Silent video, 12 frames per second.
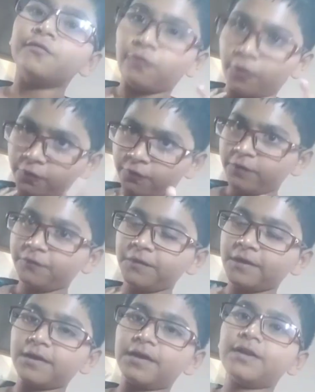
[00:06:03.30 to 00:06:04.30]
for one
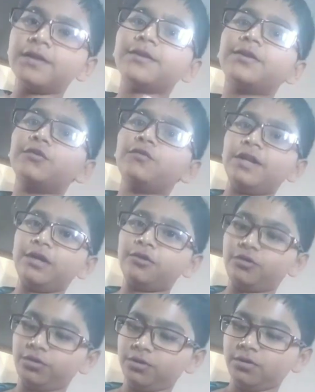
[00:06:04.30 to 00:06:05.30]
finger you
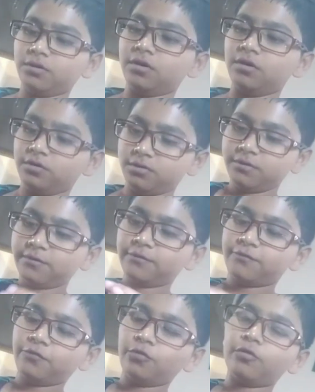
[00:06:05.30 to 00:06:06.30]
need
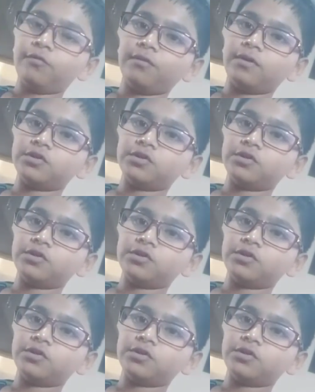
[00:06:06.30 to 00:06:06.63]
4